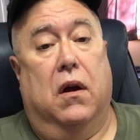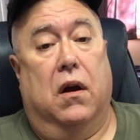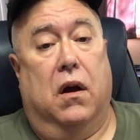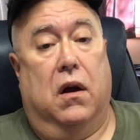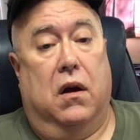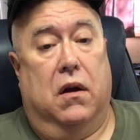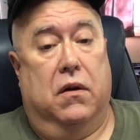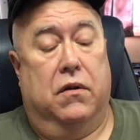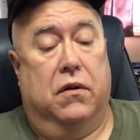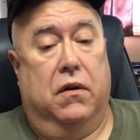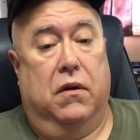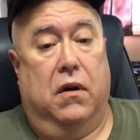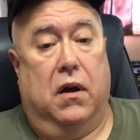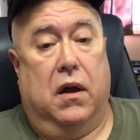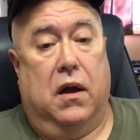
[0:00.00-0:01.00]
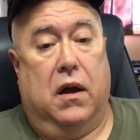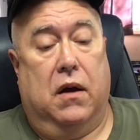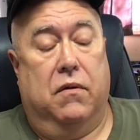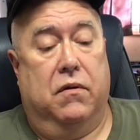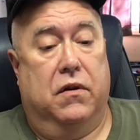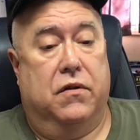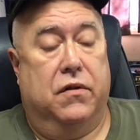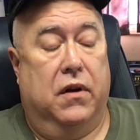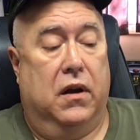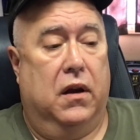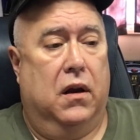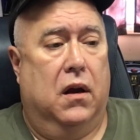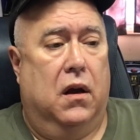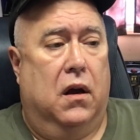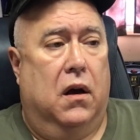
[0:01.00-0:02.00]
I would
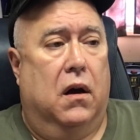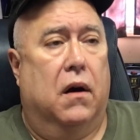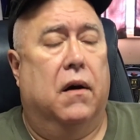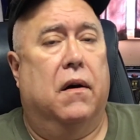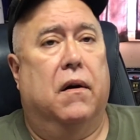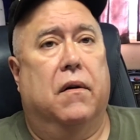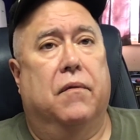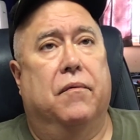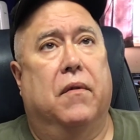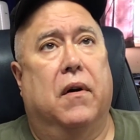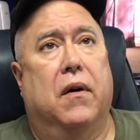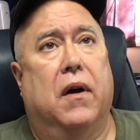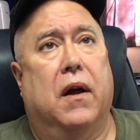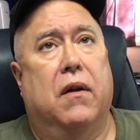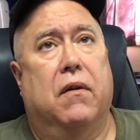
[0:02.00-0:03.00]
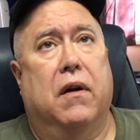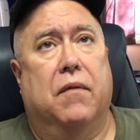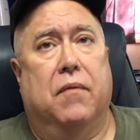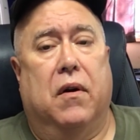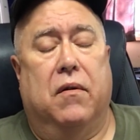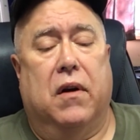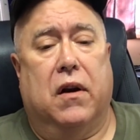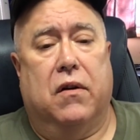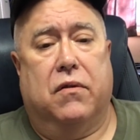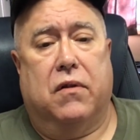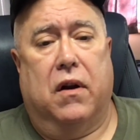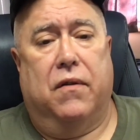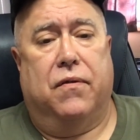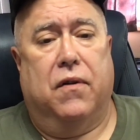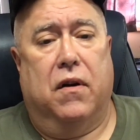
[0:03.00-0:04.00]
say I don't have my records
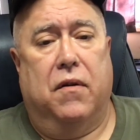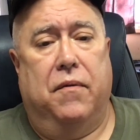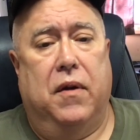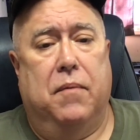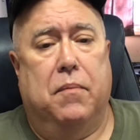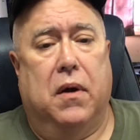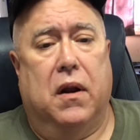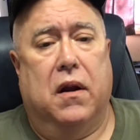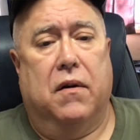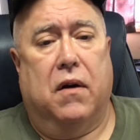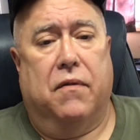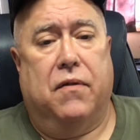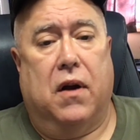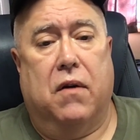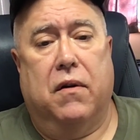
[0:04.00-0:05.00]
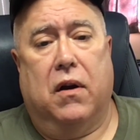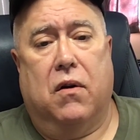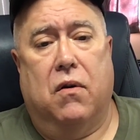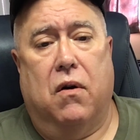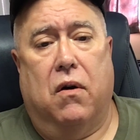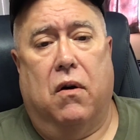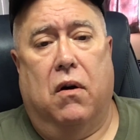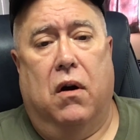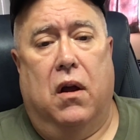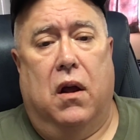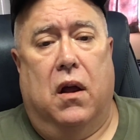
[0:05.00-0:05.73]
right in front of me, but if I recall,